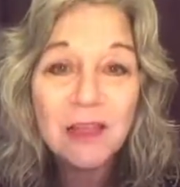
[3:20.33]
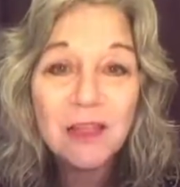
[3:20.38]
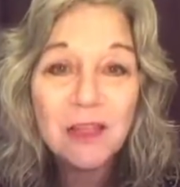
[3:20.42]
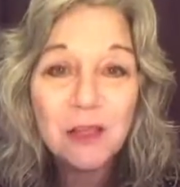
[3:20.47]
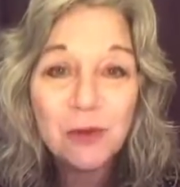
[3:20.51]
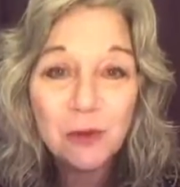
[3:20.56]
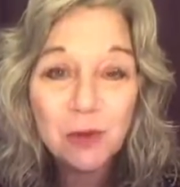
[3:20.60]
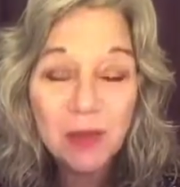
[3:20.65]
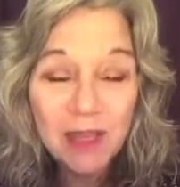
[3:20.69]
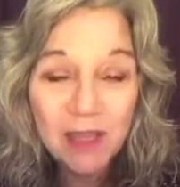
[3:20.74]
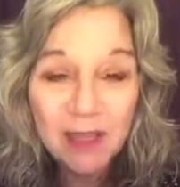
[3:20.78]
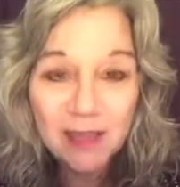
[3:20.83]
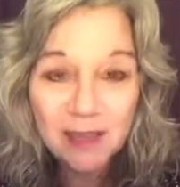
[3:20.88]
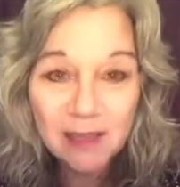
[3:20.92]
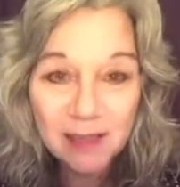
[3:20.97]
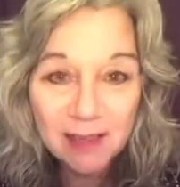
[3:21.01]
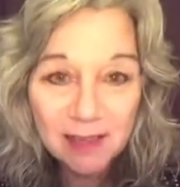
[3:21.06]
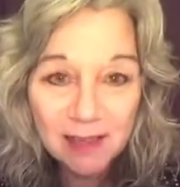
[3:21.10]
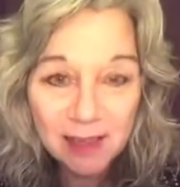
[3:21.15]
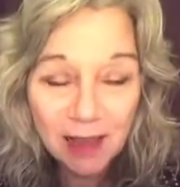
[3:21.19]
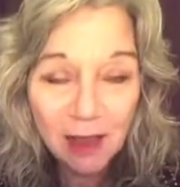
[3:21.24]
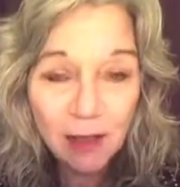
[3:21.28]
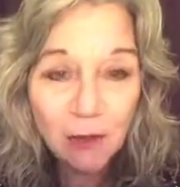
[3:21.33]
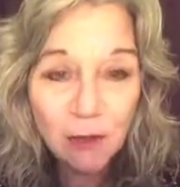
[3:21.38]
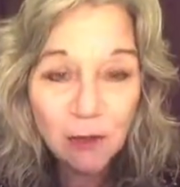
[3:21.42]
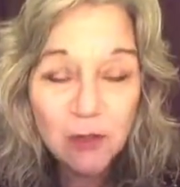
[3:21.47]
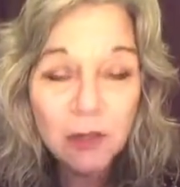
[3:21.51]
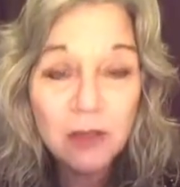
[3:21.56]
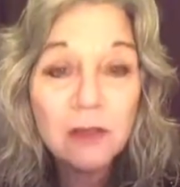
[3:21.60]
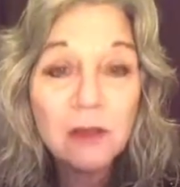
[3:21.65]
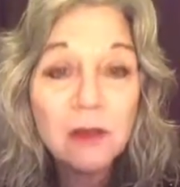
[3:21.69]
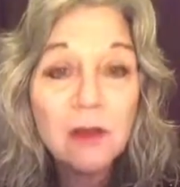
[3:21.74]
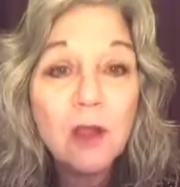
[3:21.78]
to get down
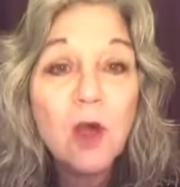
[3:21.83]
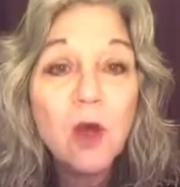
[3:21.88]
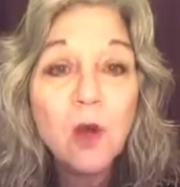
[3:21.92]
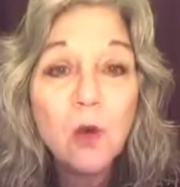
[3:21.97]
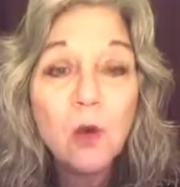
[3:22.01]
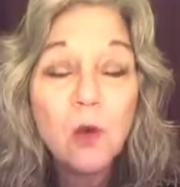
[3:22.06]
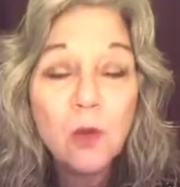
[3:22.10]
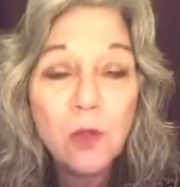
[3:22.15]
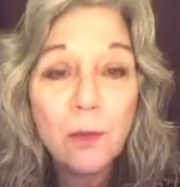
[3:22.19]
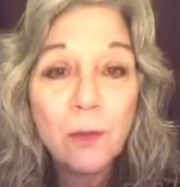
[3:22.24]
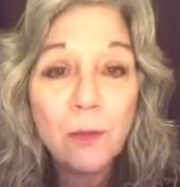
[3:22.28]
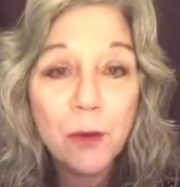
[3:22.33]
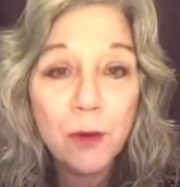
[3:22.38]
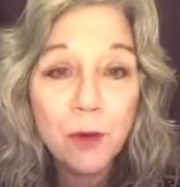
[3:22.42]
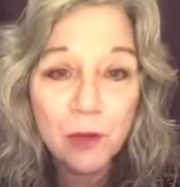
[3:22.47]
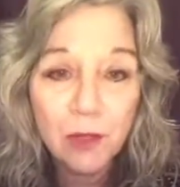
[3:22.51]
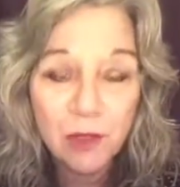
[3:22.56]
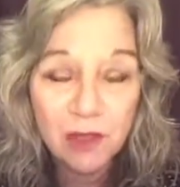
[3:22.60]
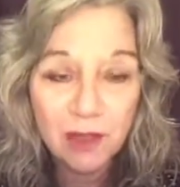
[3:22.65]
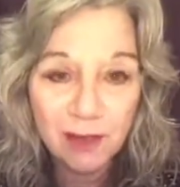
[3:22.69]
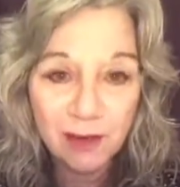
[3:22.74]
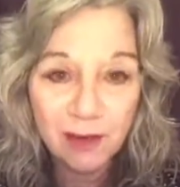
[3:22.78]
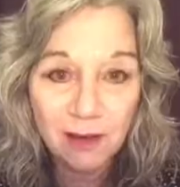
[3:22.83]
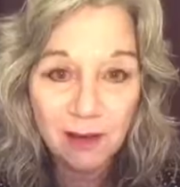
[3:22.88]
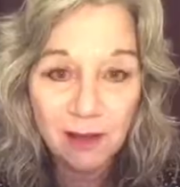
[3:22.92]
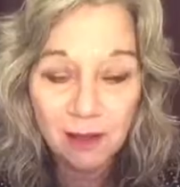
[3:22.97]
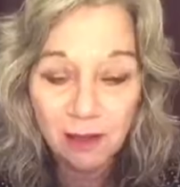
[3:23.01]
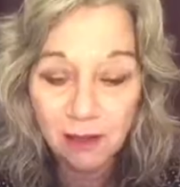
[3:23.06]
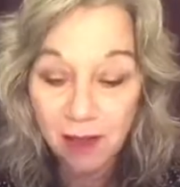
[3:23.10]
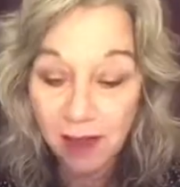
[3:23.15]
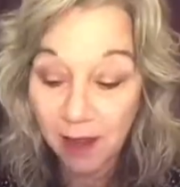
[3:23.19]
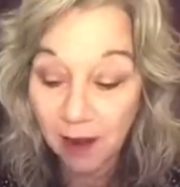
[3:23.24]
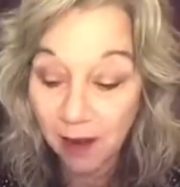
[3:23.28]
to know the person
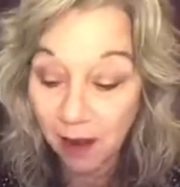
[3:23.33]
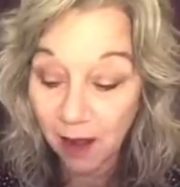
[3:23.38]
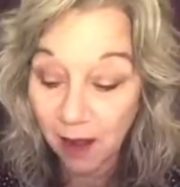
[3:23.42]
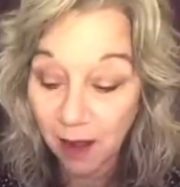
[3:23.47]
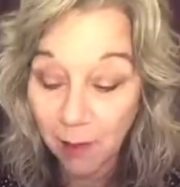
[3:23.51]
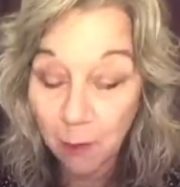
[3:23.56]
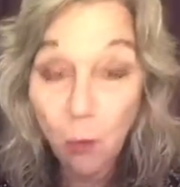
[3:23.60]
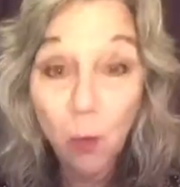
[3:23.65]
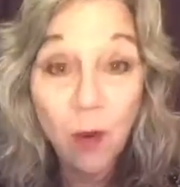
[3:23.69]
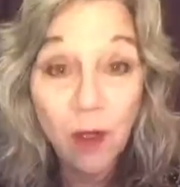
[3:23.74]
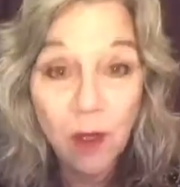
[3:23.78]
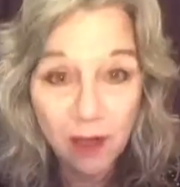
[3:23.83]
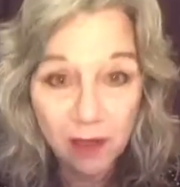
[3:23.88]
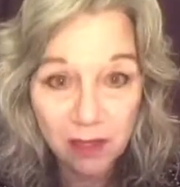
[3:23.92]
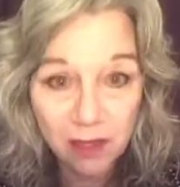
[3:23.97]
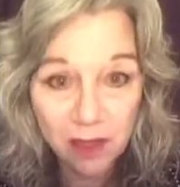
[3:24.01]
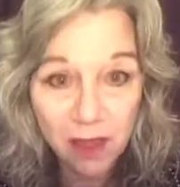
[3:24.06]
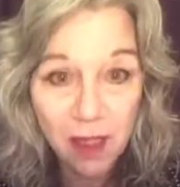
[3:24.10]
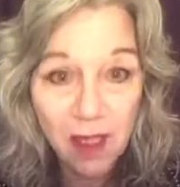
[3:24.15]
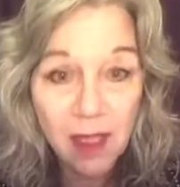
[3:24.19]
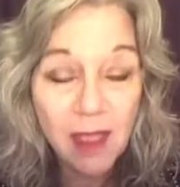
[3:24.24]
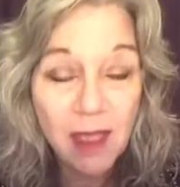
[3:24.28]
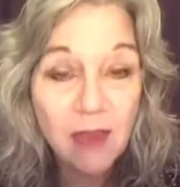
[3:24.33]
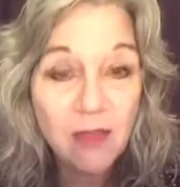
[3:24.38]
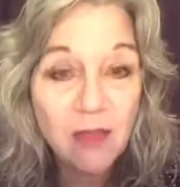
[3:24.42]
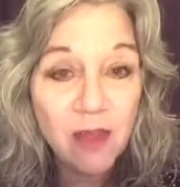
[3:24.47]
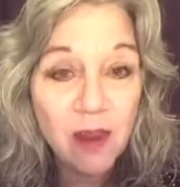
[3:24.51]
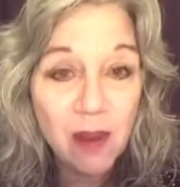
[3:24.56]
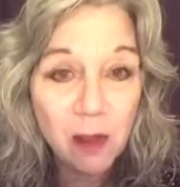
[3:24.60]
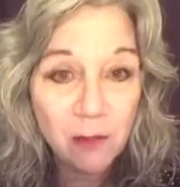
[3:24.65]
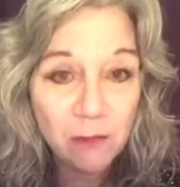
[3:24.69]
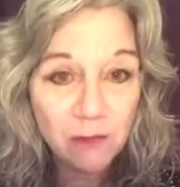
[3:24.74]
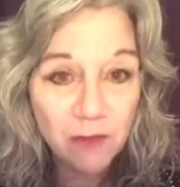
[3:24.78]
that I'm with and
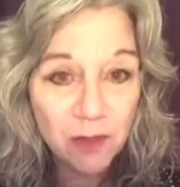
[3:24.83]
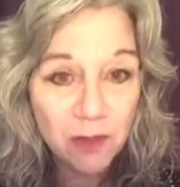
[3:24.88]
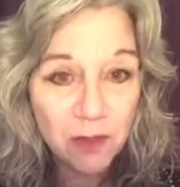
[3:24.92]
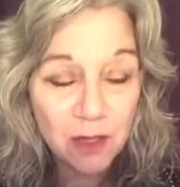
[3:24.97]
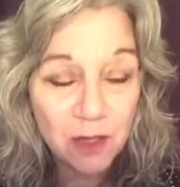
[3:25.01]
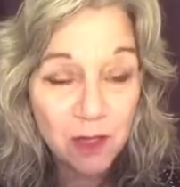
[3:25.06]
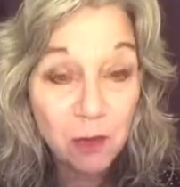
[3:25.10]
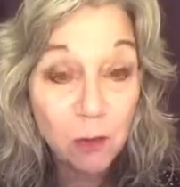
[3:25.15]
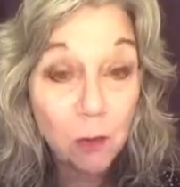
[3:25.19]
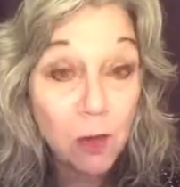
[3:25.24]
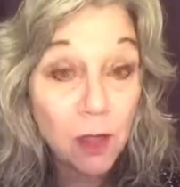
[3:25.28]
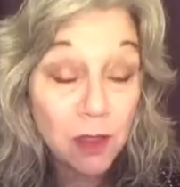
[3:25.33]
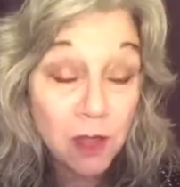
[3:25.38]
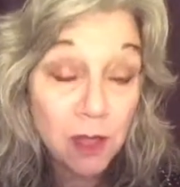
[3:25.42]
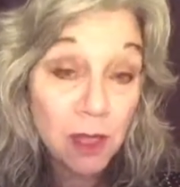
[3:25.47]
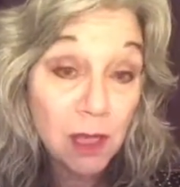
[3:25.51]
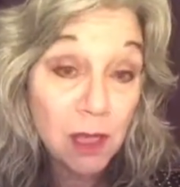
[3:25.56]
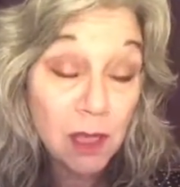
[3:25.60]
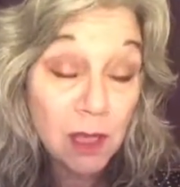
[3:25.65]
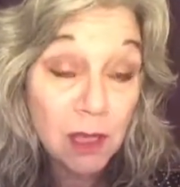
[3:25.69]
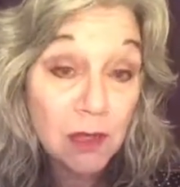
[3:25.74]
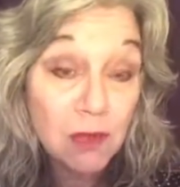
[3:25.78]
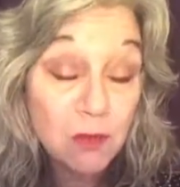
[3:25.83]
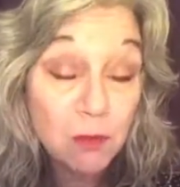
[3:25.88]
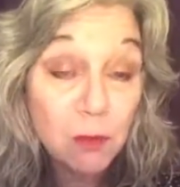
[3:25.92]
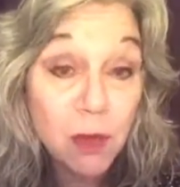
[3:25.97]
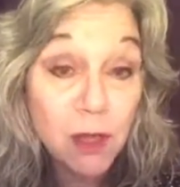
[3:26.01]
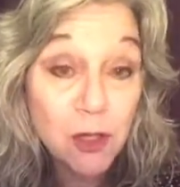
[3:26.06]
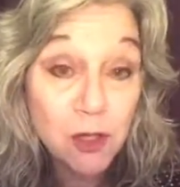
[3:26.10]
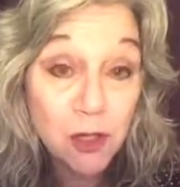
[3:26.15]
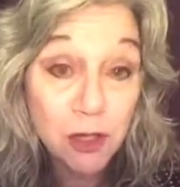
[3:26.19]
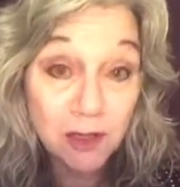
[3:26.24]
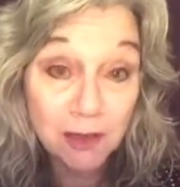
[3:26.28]
that I'm visiting with in as
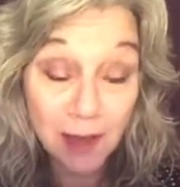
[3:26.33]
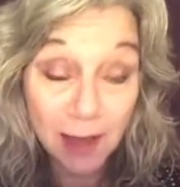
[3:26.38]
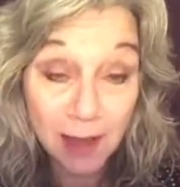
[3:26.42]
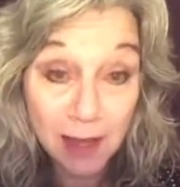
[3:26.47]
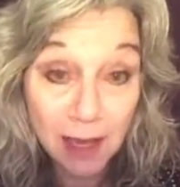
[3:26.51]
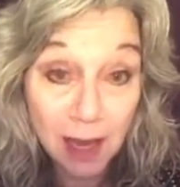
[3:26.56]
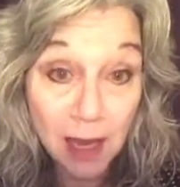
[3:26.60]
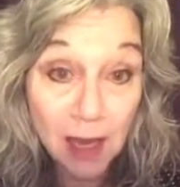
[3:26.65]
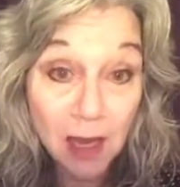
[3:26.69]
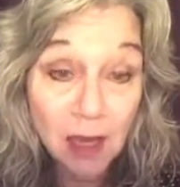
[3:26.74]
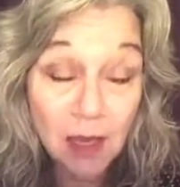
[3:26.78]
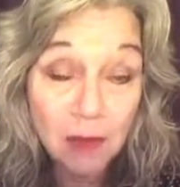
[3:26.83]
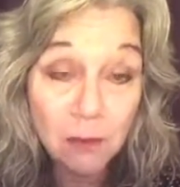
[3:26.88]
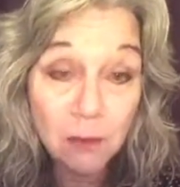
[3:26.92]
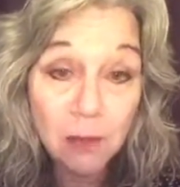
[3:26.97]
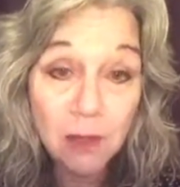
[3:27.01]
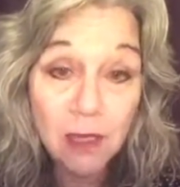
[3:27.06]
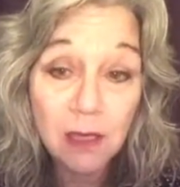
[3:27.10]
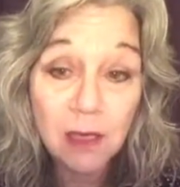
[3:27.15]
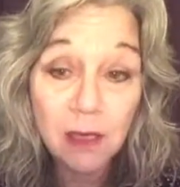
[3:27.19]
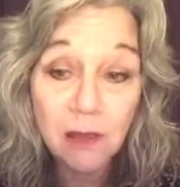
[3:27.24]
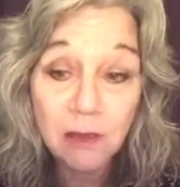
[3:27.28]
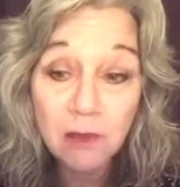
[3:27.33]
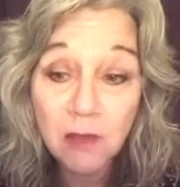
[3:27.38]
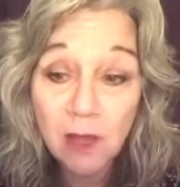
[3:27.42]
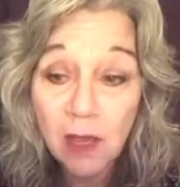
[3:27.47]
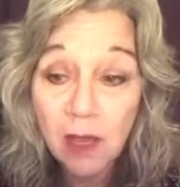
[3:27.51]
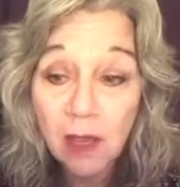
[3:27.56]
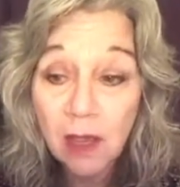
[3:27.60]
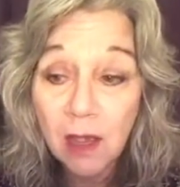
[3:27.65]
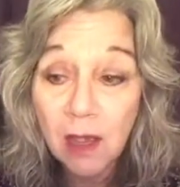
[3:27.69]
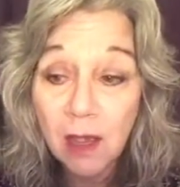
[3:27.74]
much as I can, because